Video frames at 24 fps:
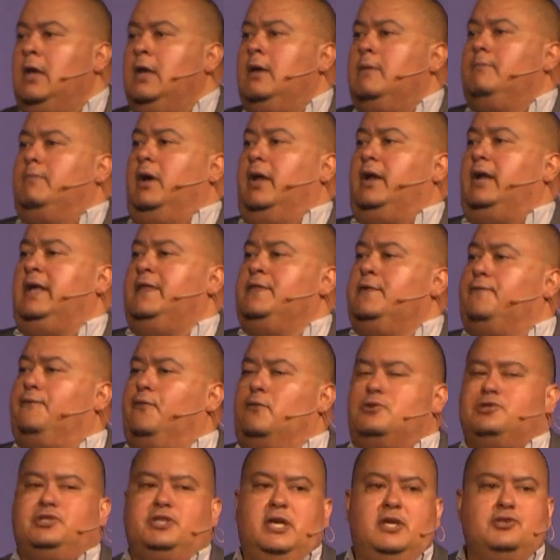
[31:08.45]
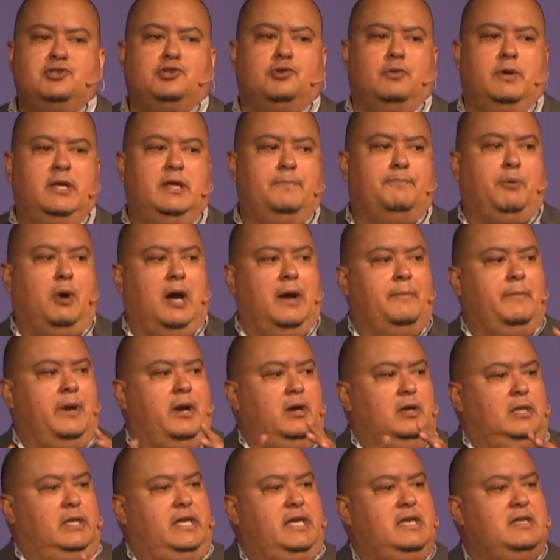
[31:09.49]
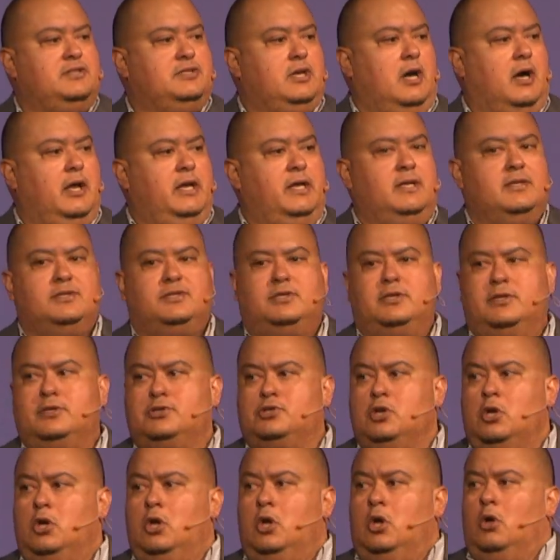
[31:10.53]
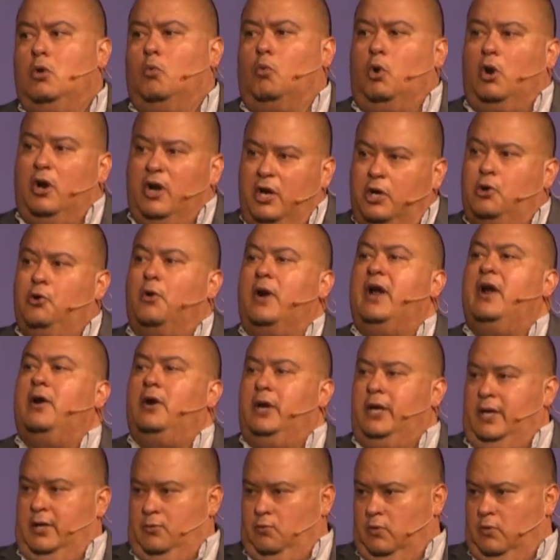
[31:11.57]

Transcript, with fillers: But in the first century, primarily his audiences were agrarian.